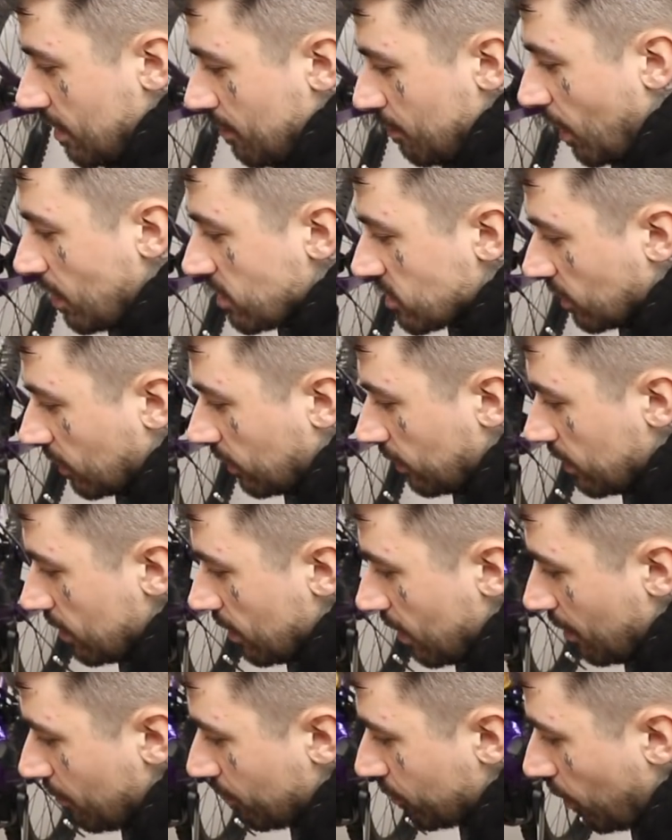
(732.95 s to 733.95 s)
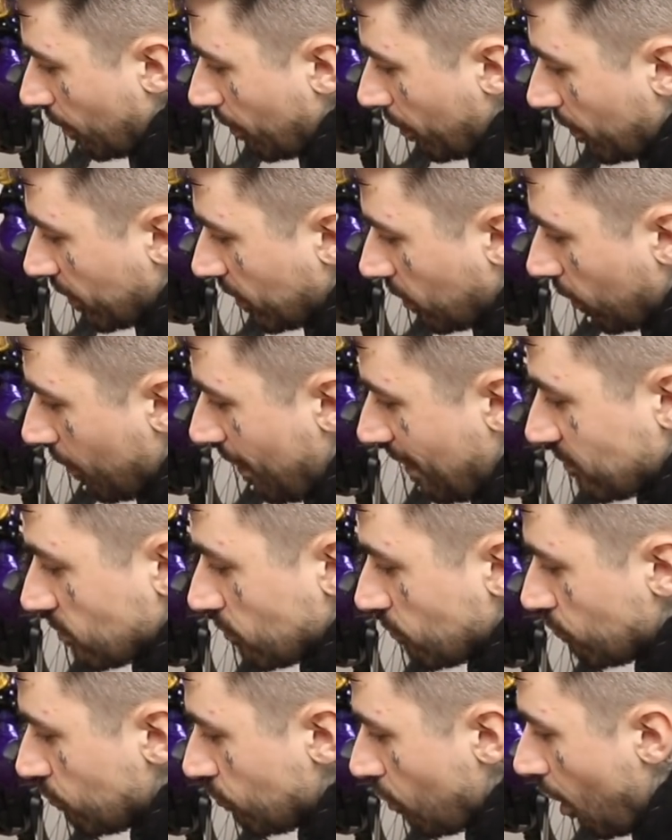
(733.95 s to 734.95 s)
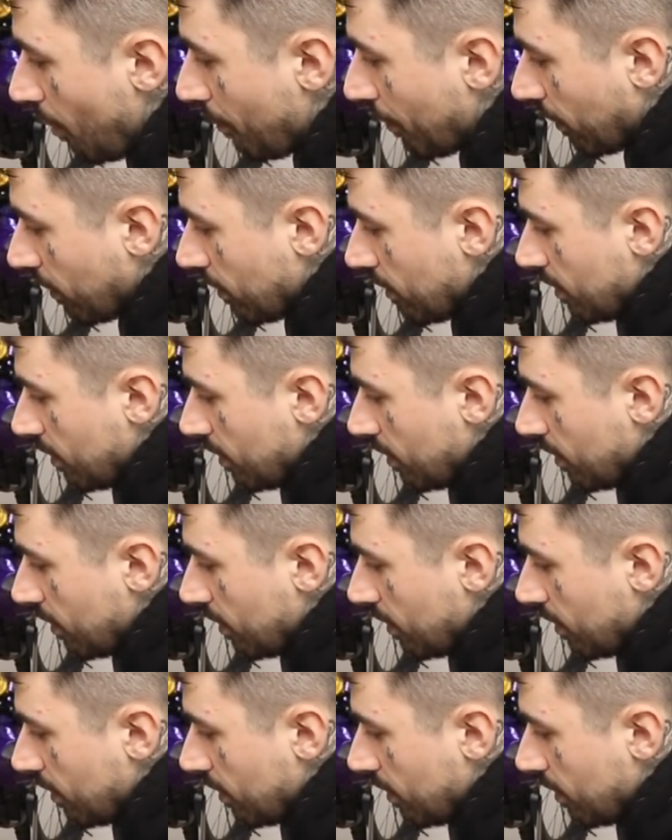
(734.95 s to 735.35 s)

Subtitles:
basically I'm probably going to have to rob